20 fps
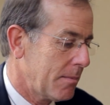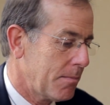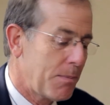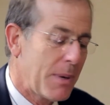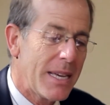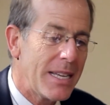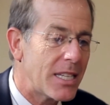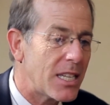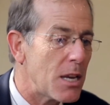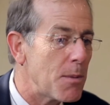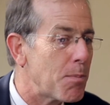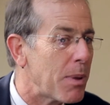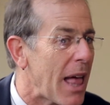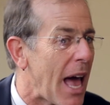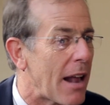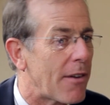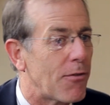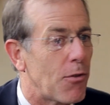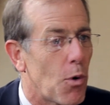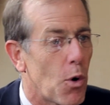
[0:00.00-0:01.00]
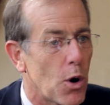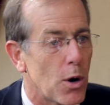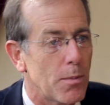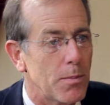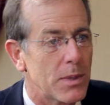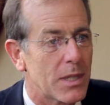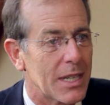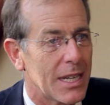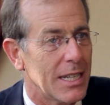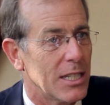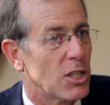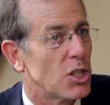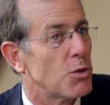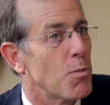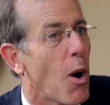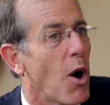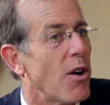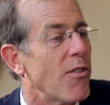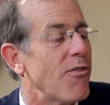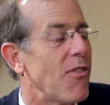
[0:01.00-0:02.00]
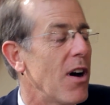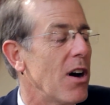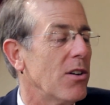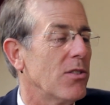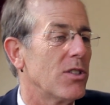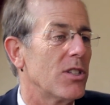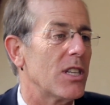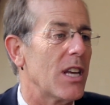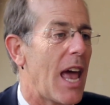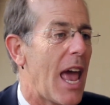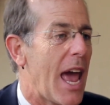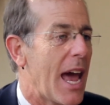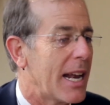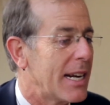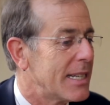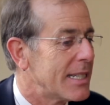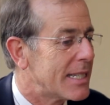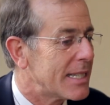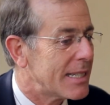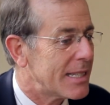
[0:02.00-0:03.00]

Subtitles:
PC platforms and smartphones and